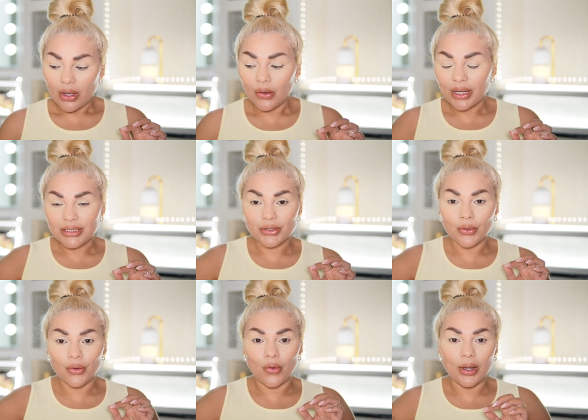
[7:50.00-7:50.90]
okay,
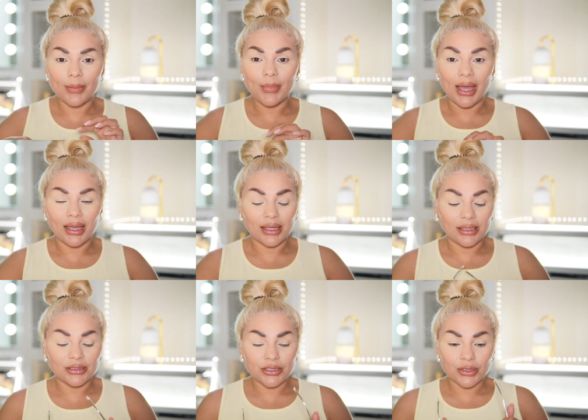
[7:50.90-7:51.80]
so going back
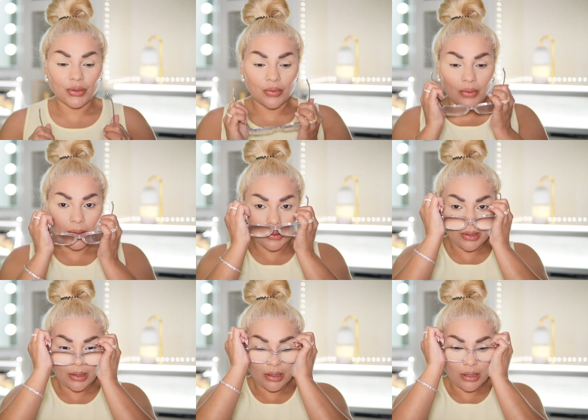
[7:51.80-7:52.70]
into
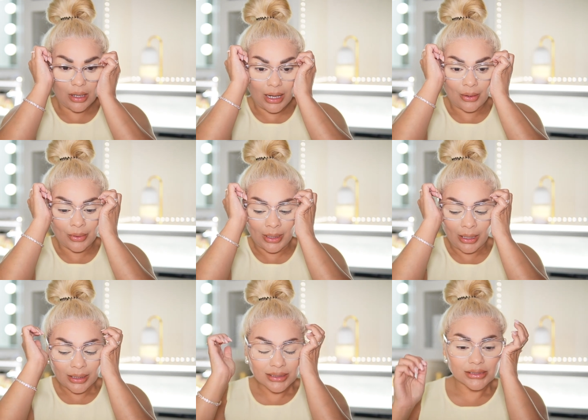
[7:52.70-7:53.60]

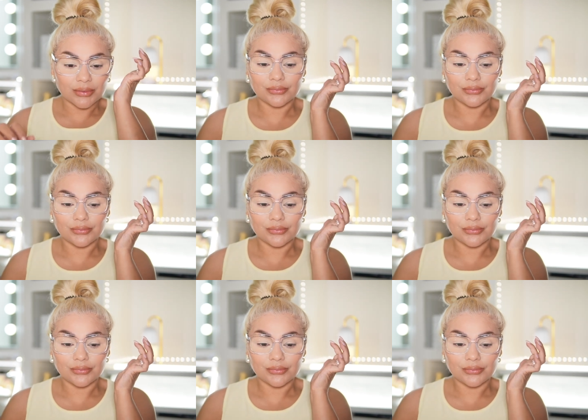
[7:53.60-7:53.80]
Hourglass.